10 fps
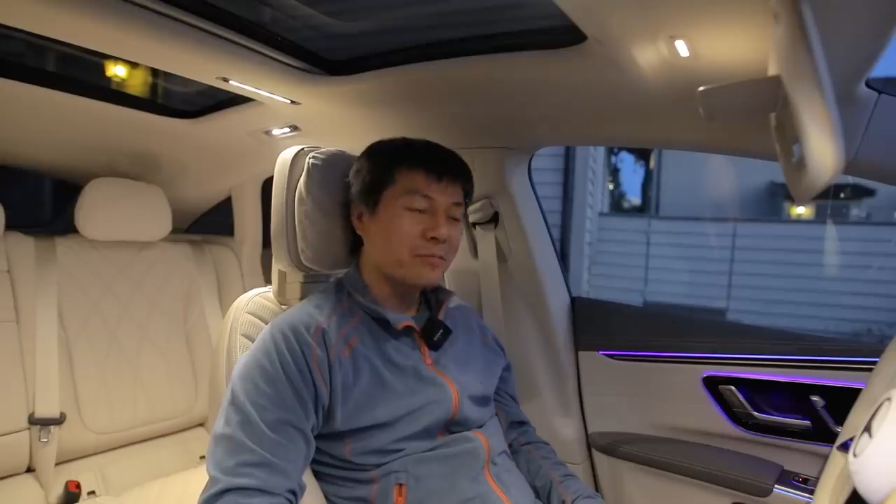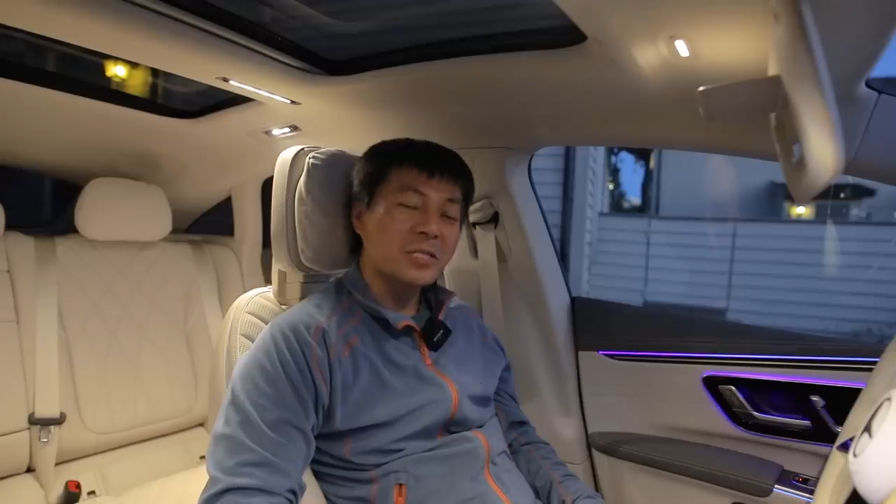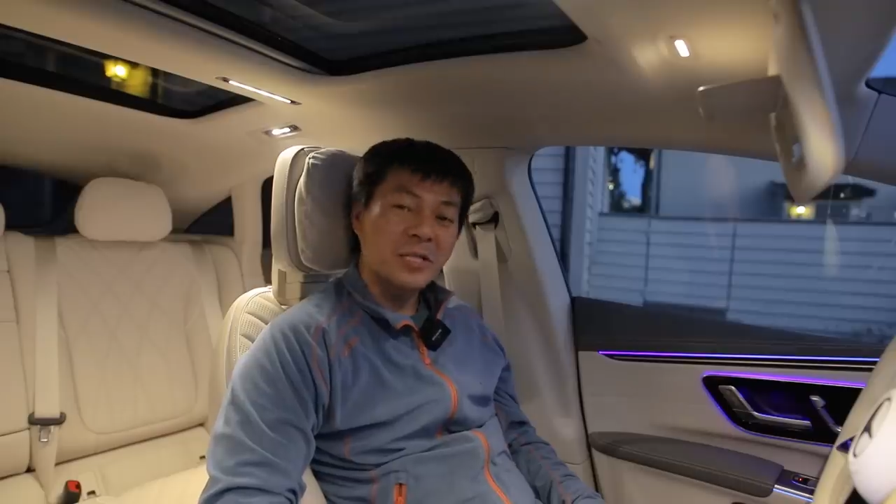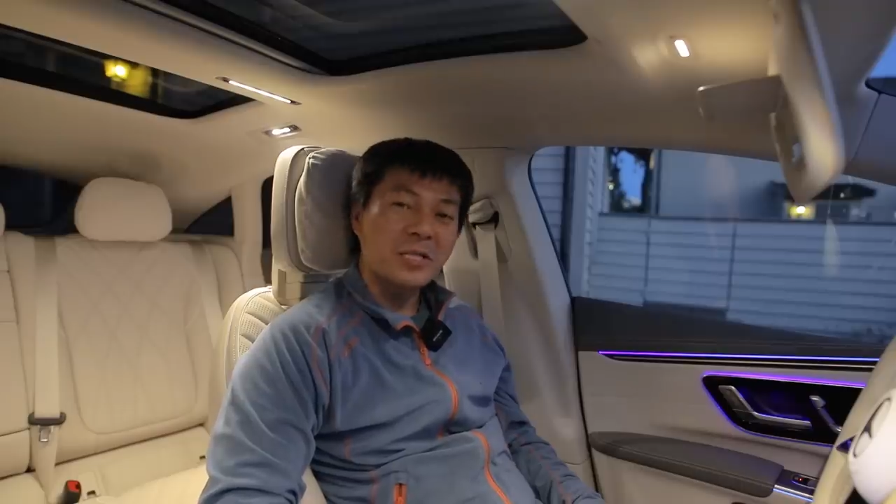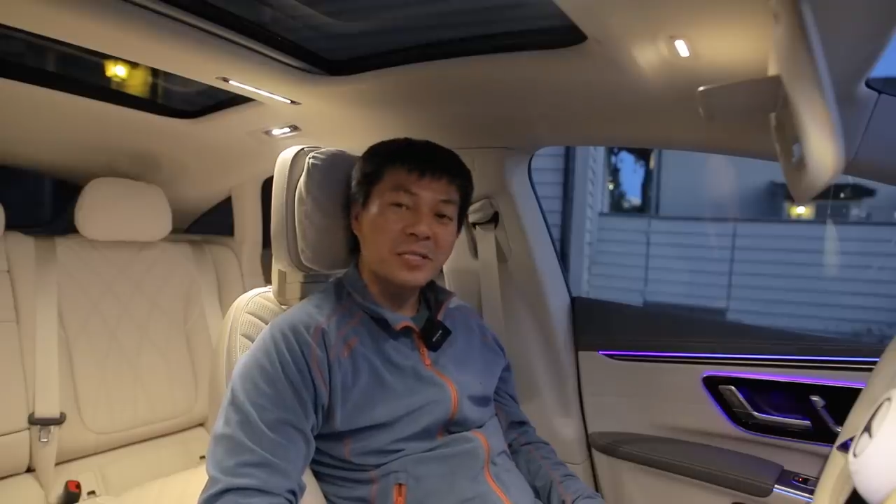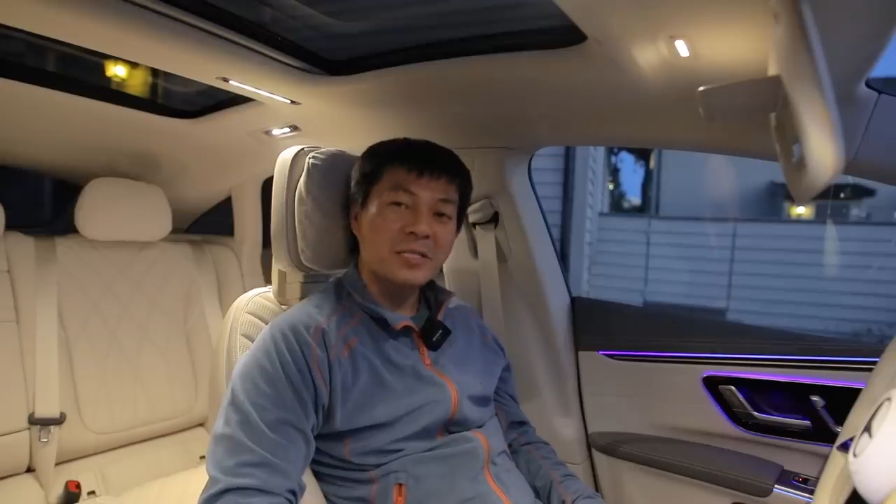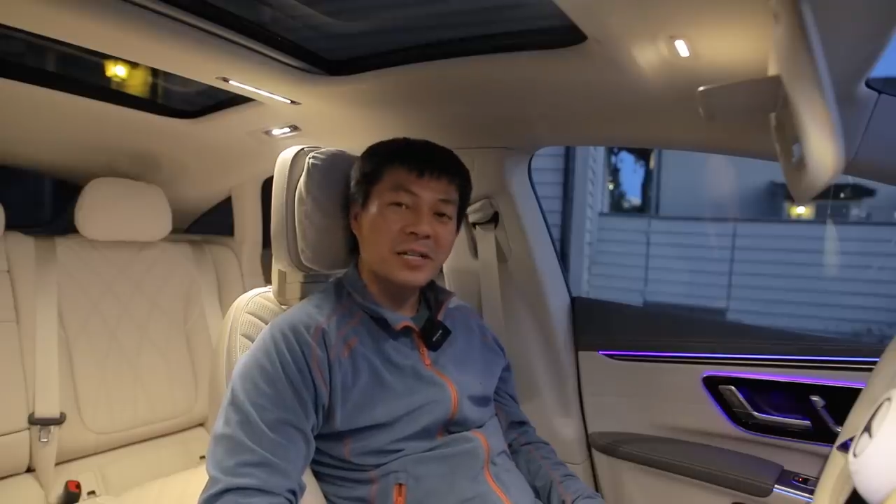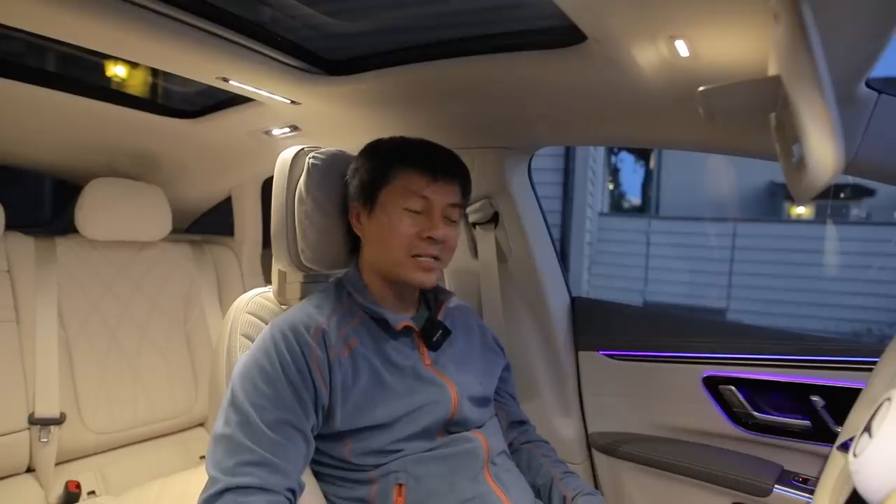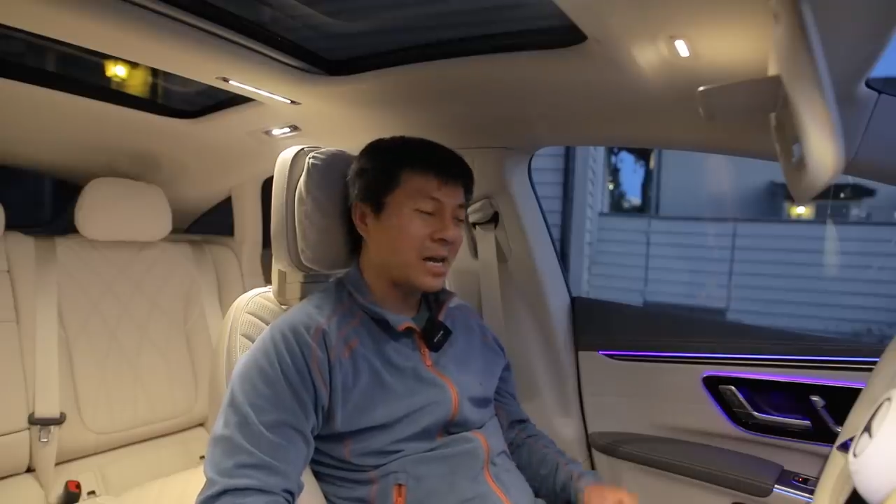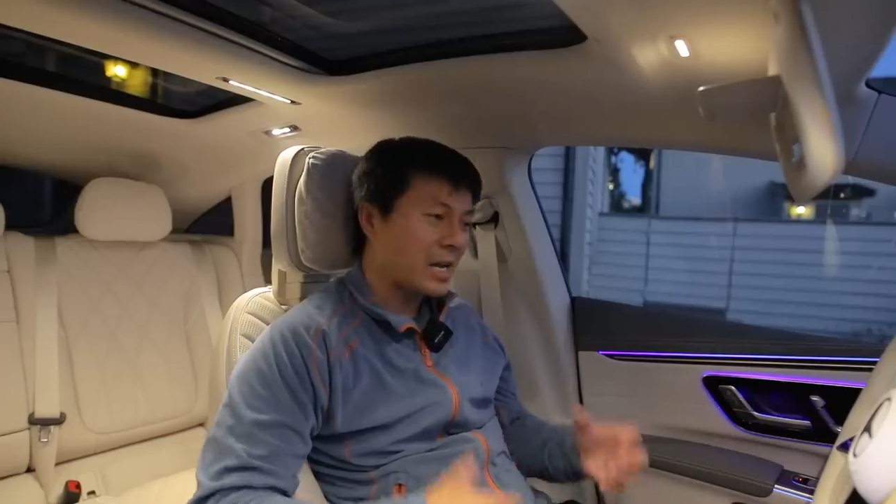Mercedes
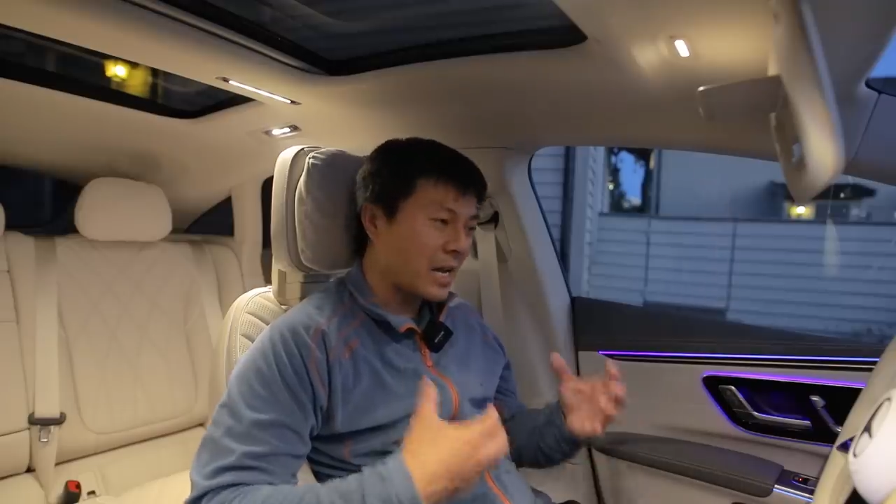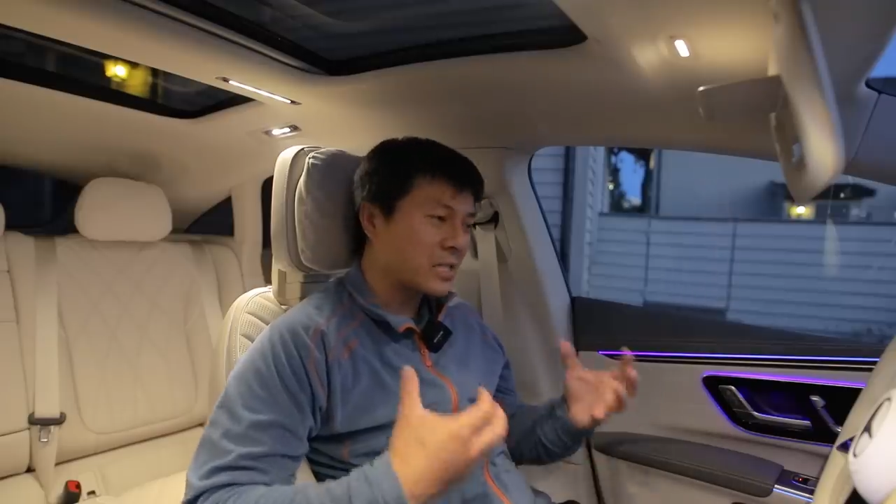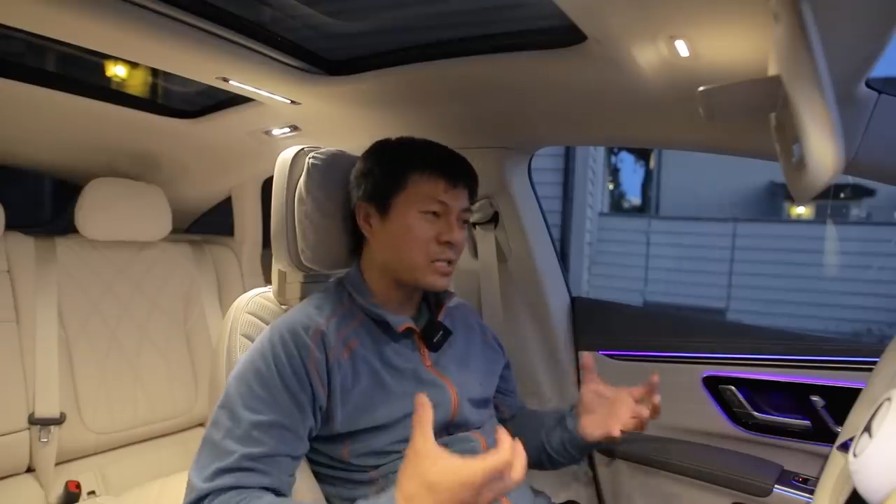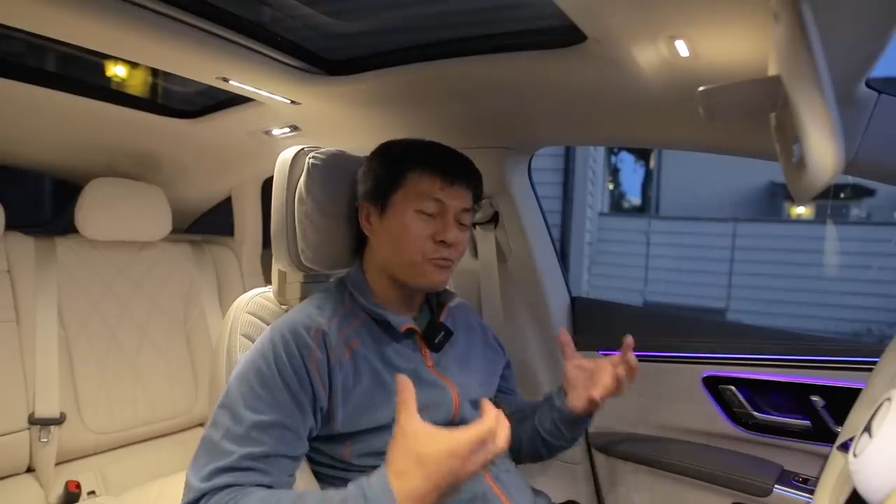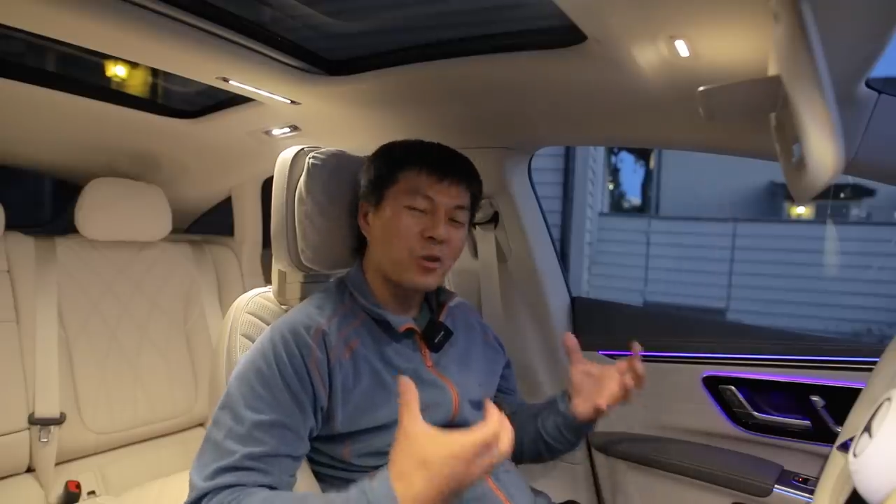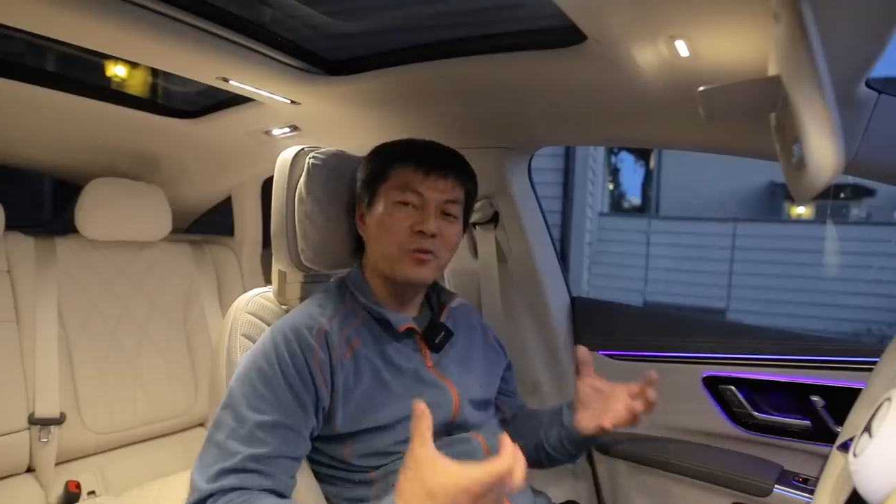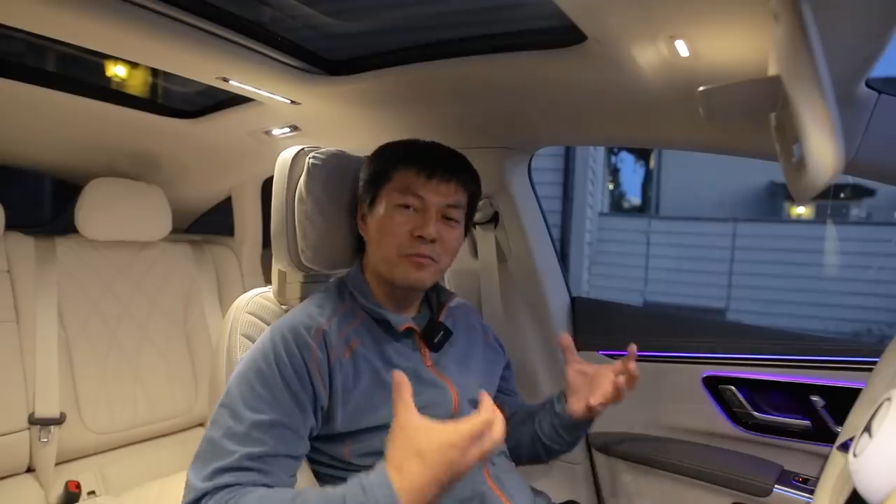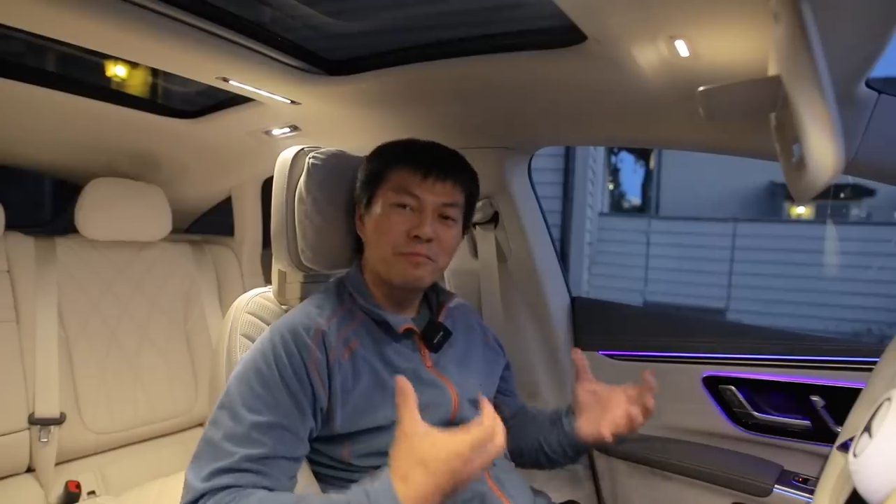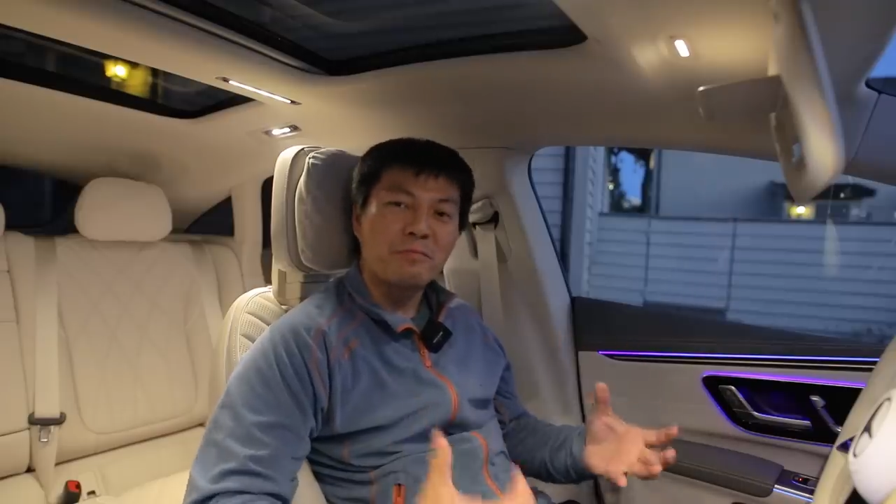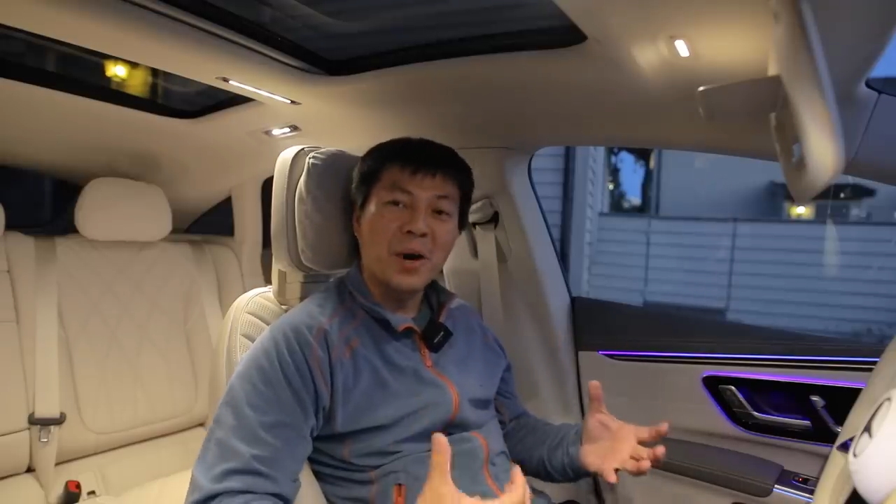that I actually want to